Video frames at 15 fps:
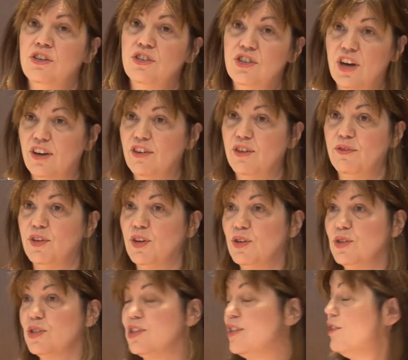Chart
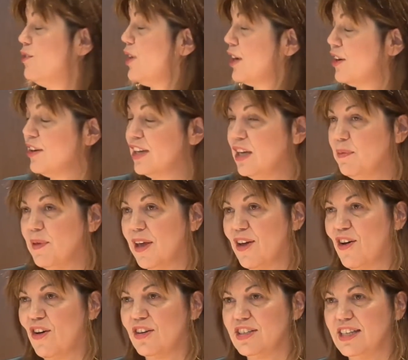reviews, the record-keeping
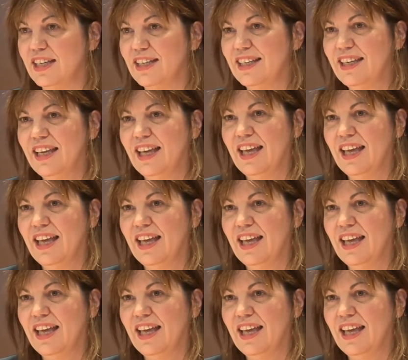audit,